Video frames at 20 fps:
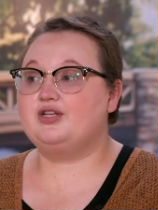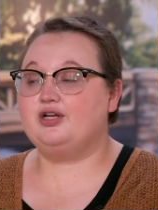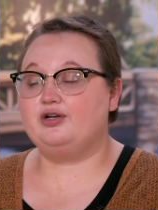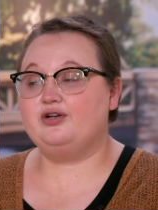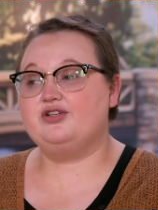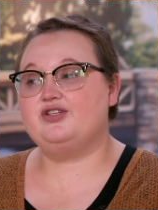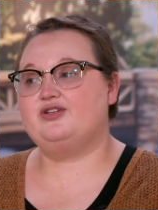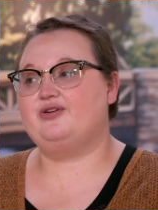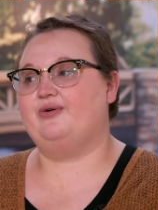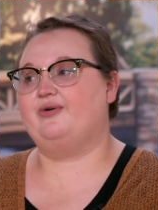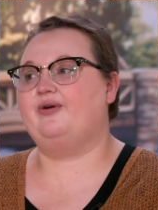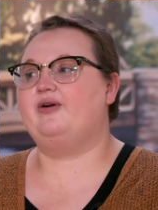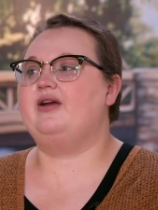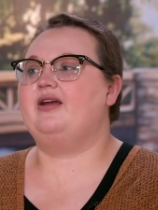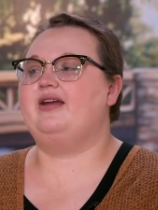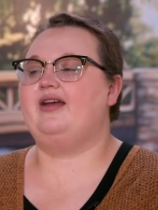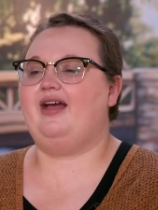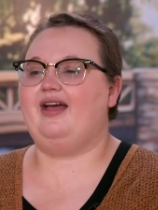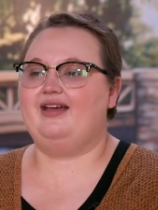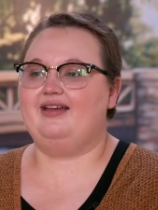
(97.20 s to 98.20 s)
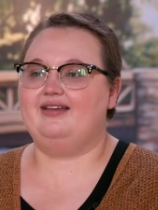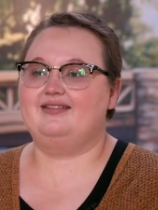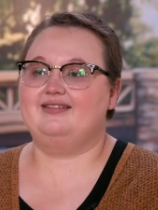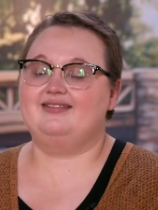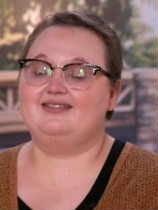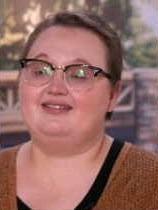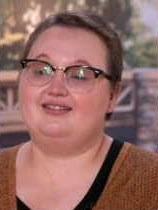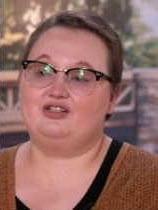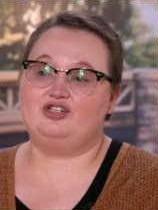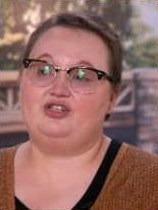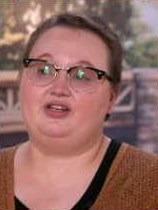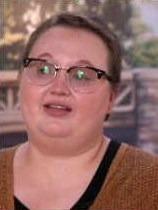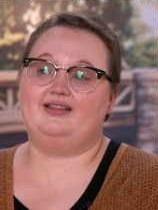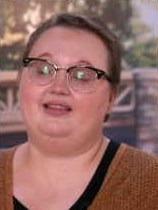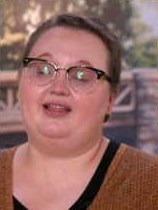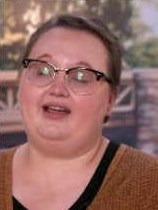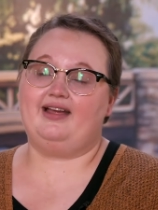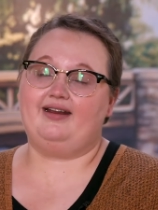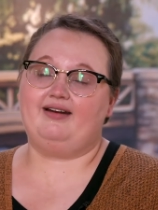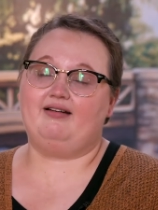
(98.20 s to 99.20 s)
her story and to shed
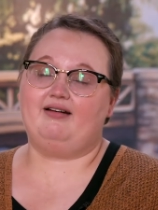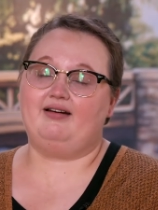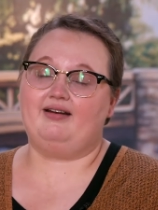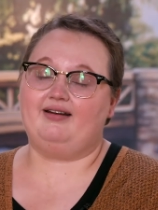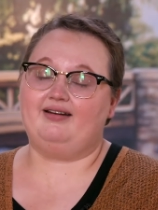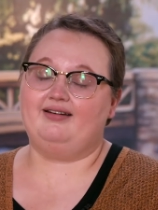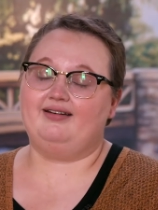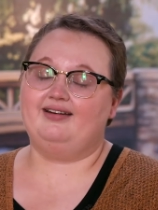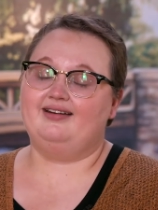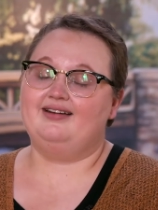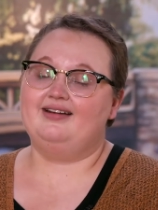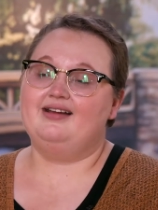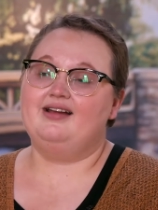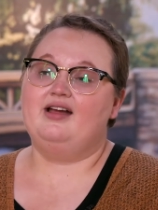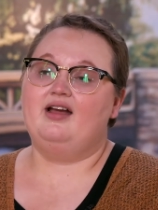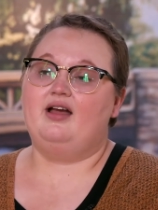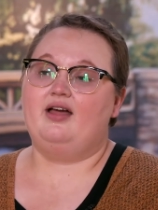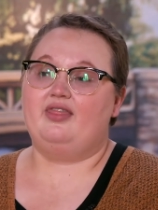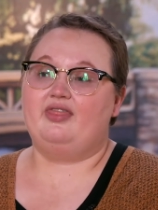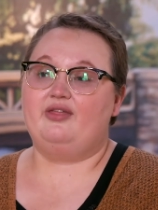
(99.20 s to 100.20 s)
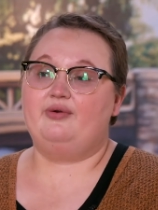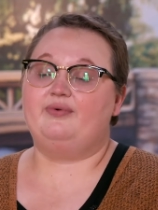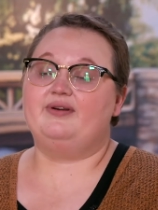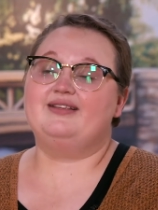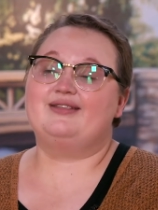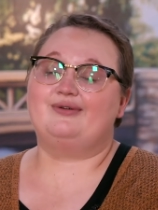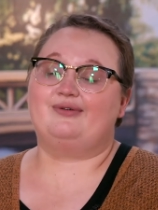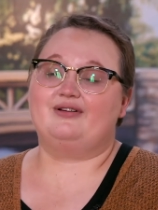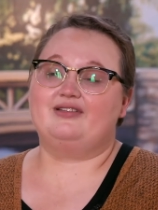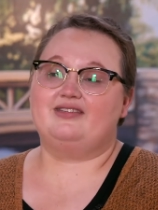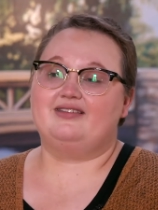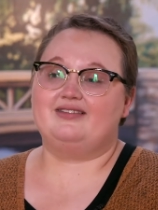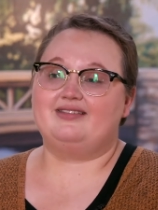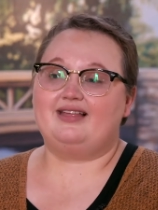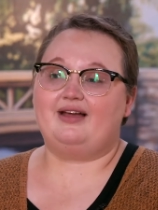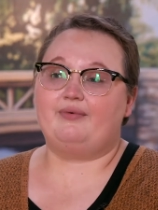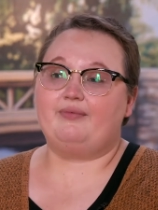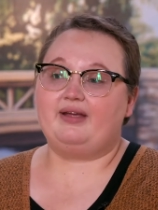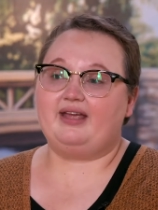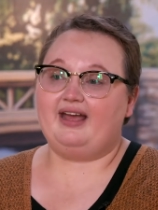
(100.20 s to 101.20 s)
light on the resources
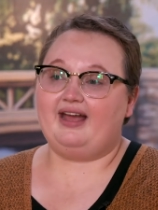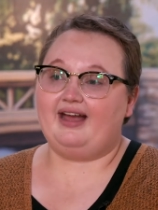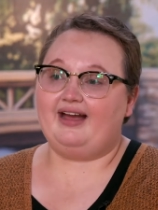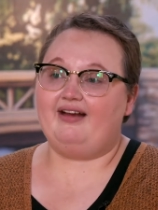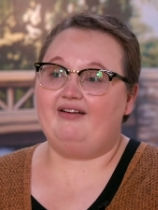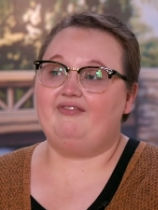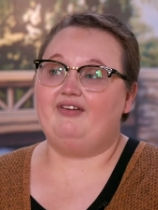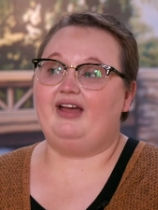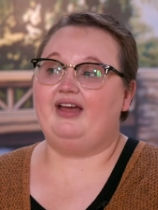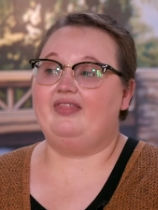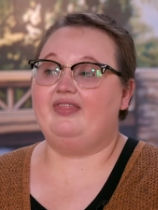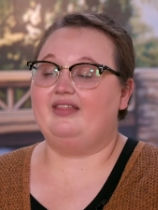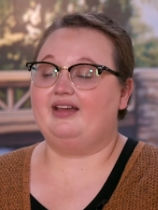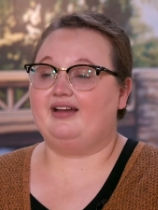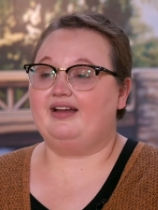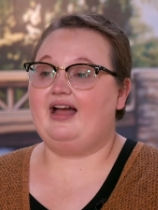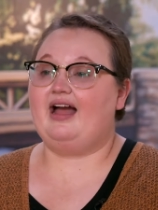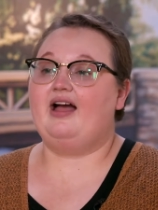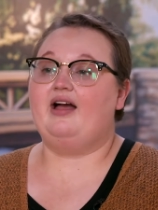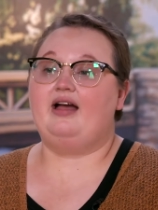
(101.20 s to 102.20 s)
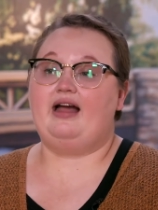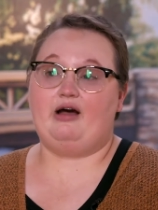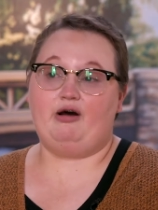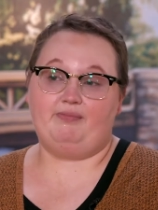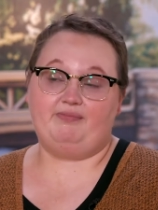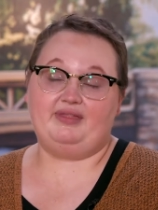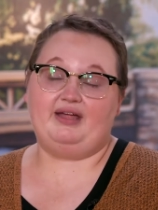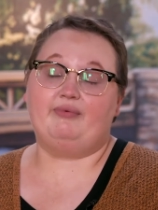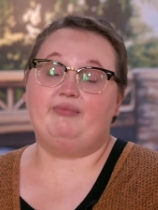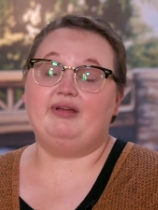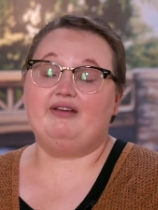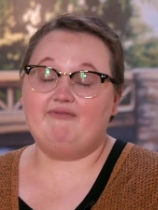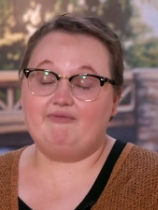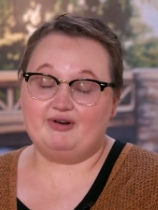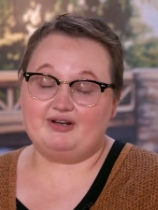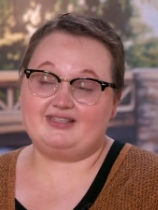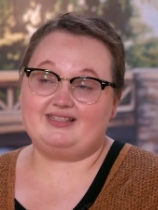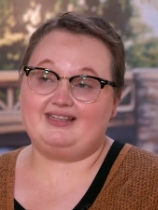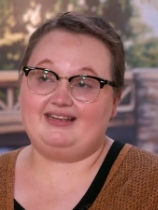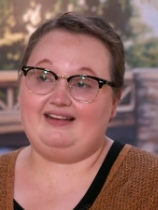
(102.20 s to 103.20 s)
that we have and the help that we've
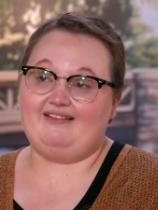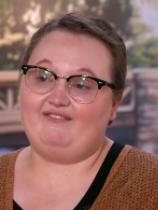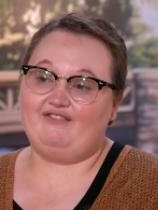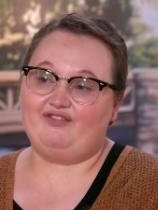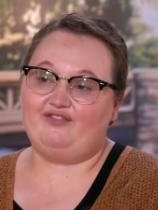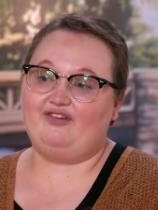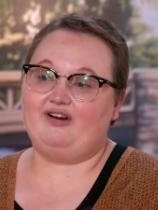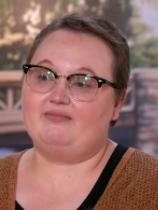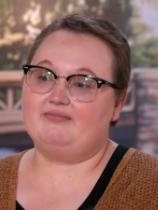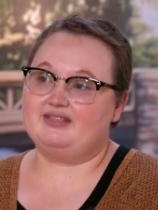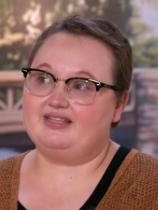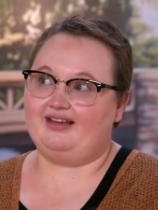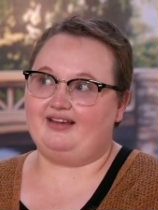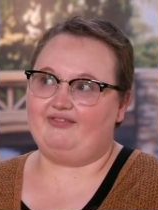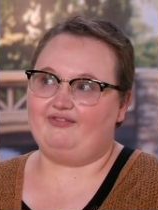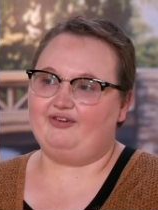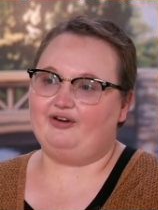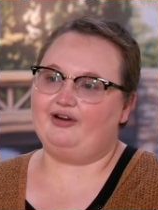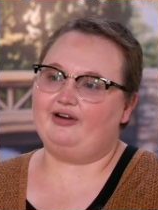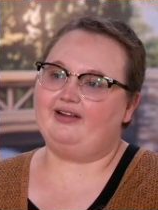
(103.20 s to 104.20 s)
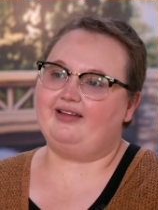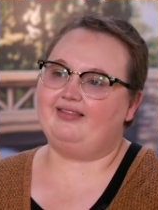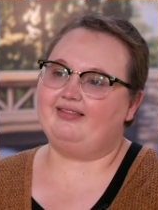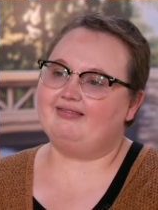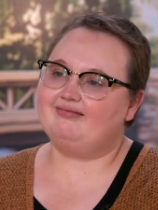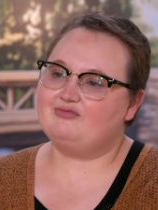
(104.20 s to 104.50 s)
received from Sanford and